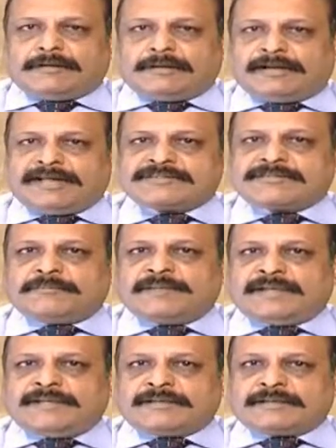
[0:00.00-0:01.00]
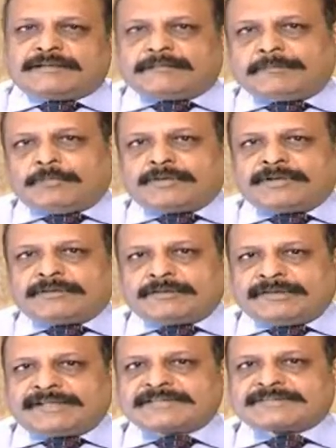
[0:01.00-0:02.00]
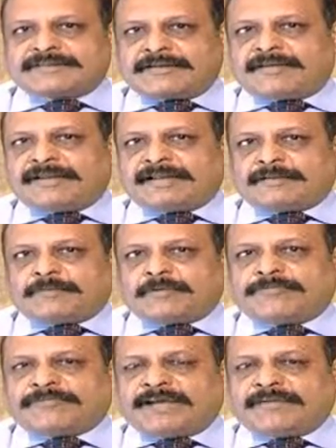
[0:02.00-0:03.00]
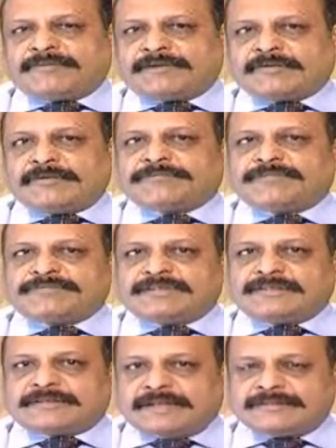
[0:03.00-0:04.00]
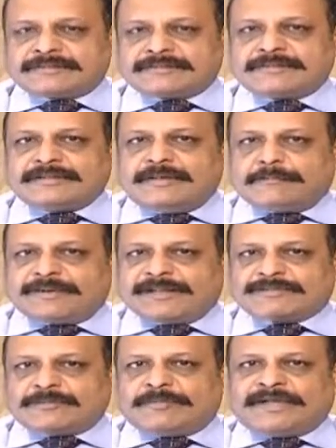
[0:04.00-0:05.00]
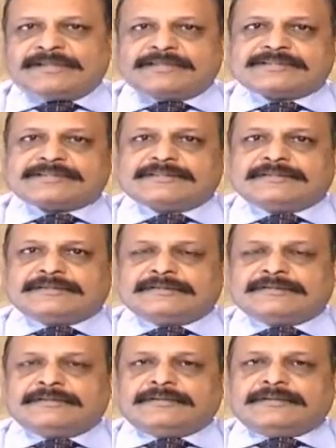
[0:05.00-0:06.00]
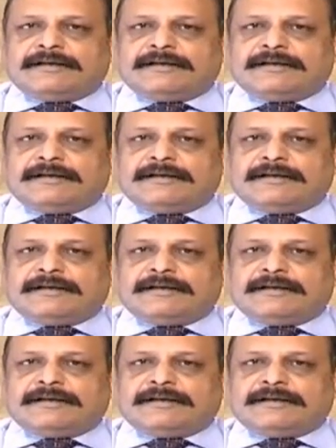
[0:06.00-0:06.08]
uh, has remained more or less steady at about 550 tons, plus or minus 10%